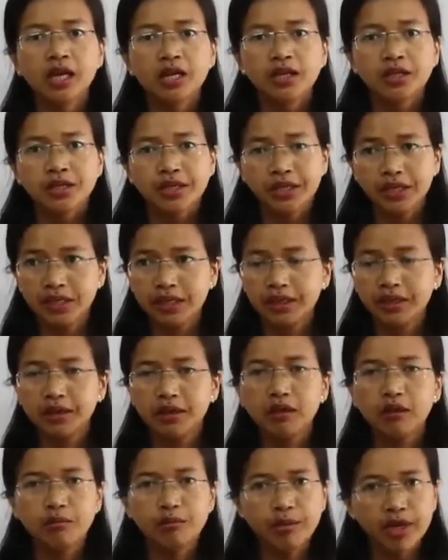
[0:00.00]
Here,
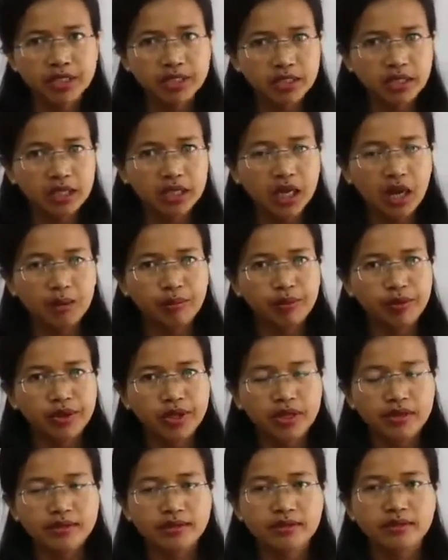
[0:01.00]
metal
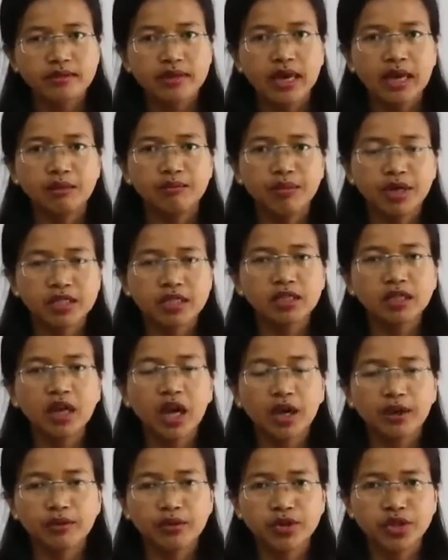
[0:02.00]
carbonates and metal
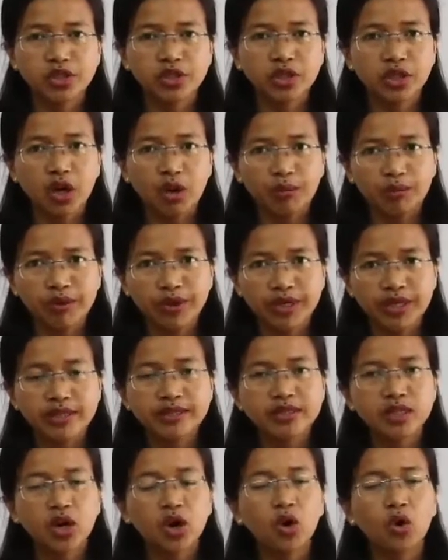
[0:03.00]
hydrogen carbonates,
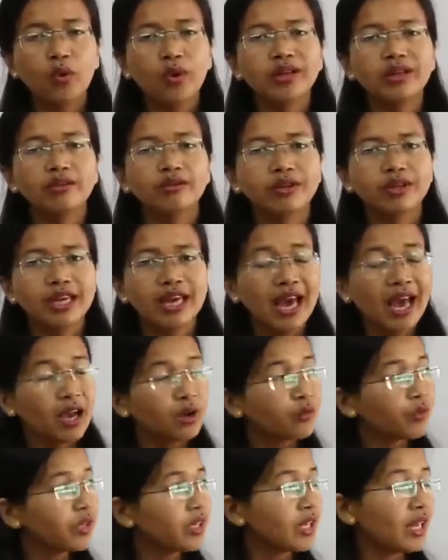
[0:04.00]
when they
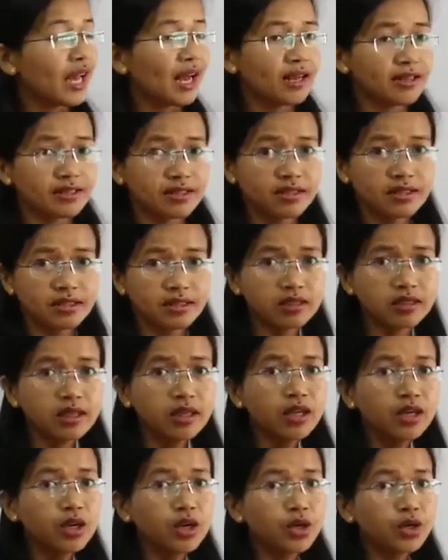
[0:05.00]
react with an acid,
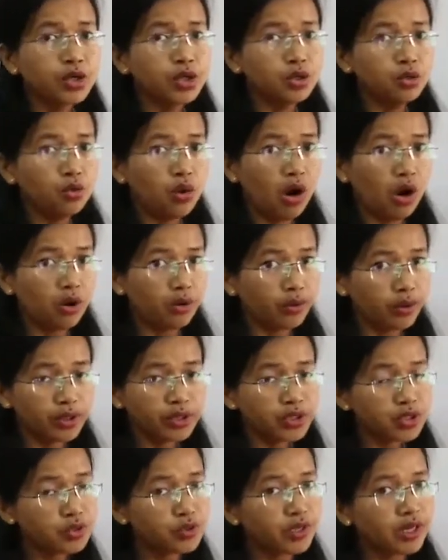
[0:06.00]
you are
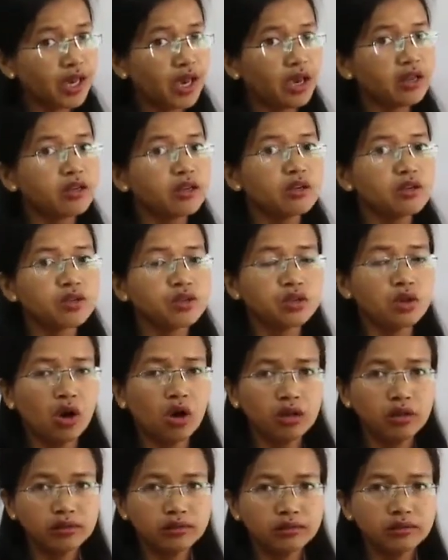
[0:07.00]
going to get
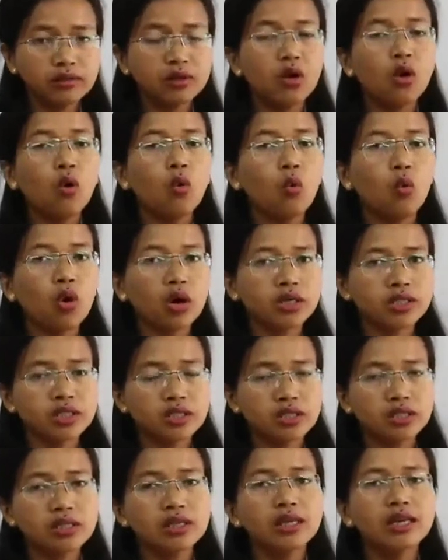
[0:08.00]
salt,
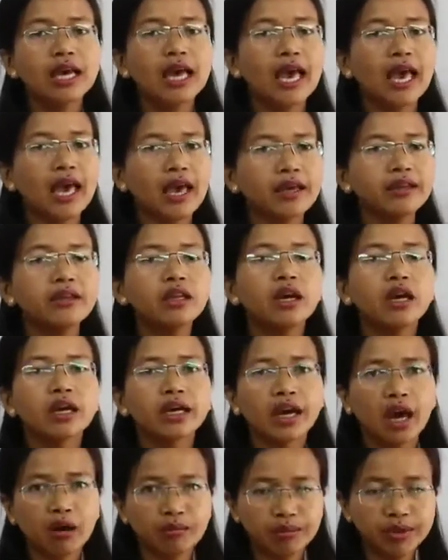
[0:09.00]
water and
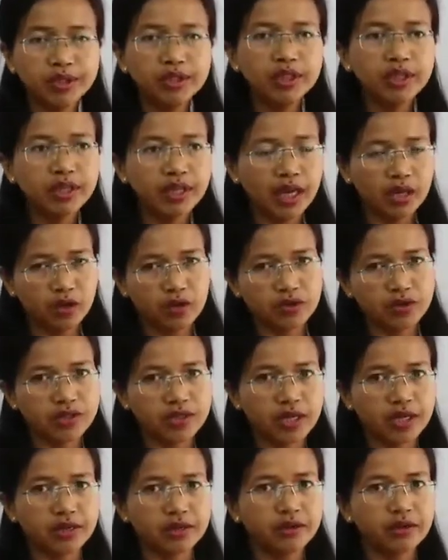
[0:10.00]
carbon
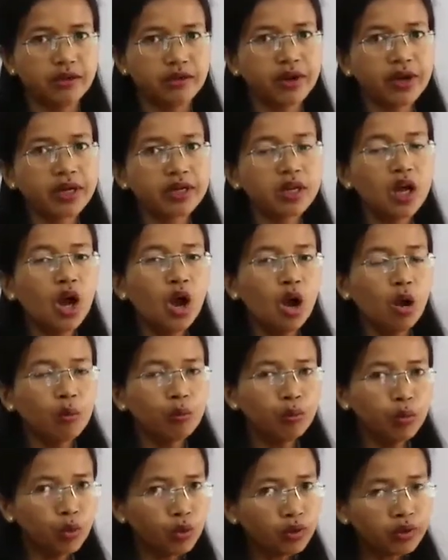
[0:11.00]
dioxide. Alright,
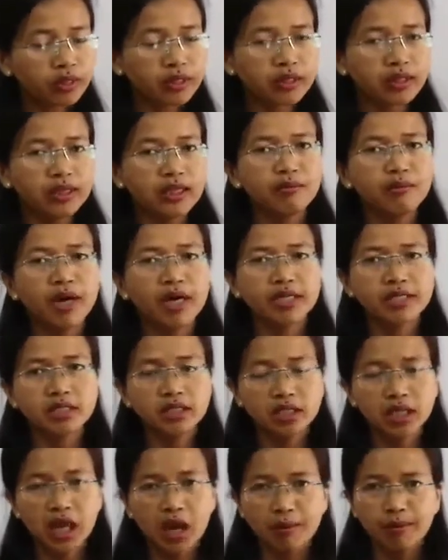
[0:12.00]
both the metal
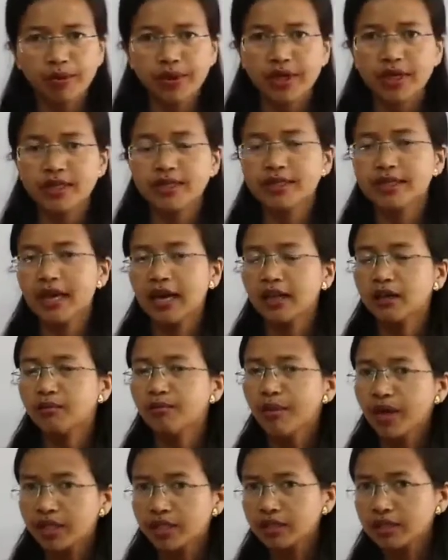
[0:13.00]
carbonates and
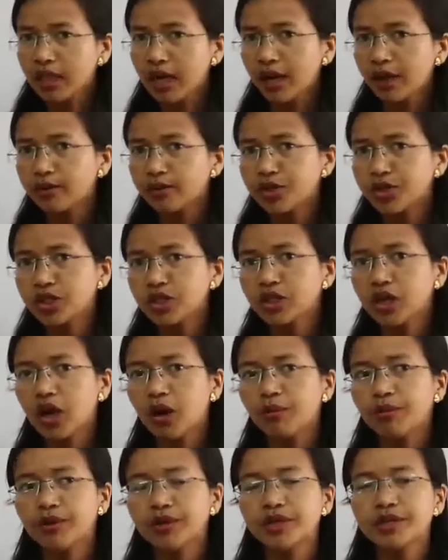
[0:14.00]
metal hydrogen
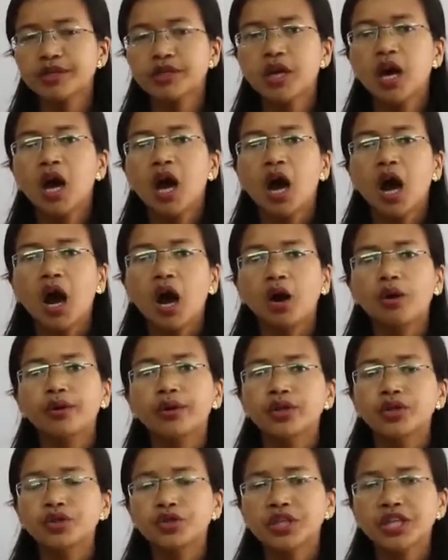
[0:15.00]
carbonates are
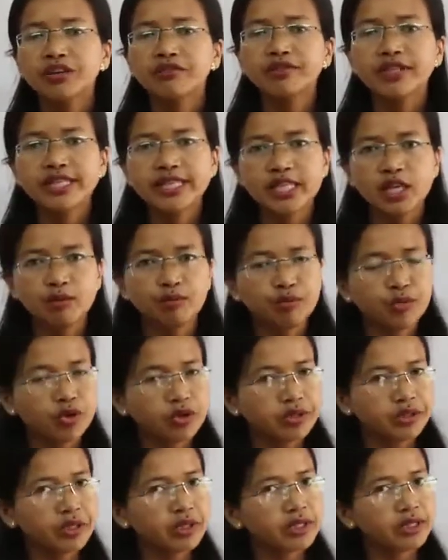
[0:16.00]
going to give the same
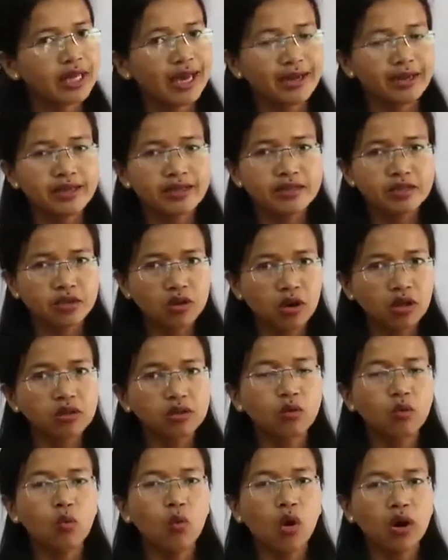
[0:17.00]
product, that is
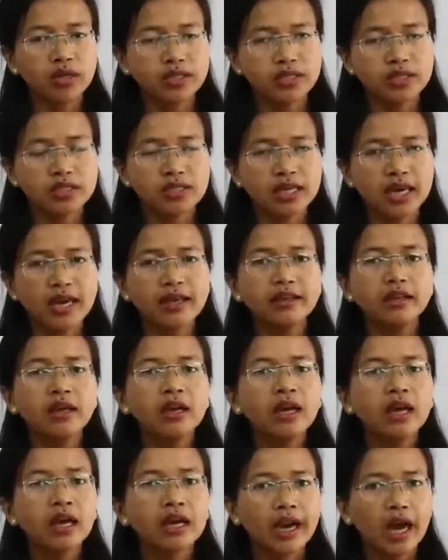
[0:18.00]
salt, water and
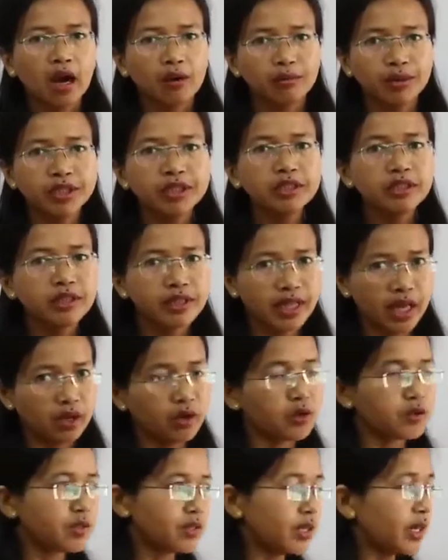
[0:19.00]
carbon
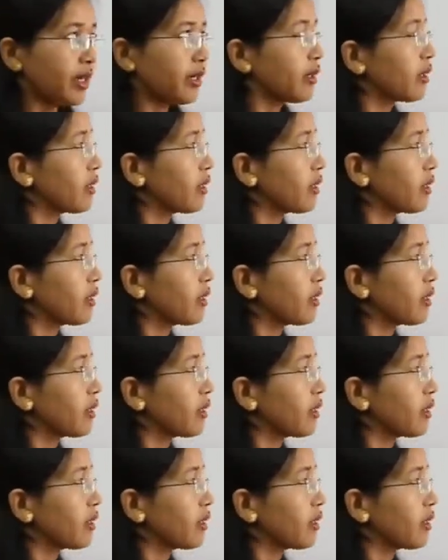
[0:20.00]
dioxide.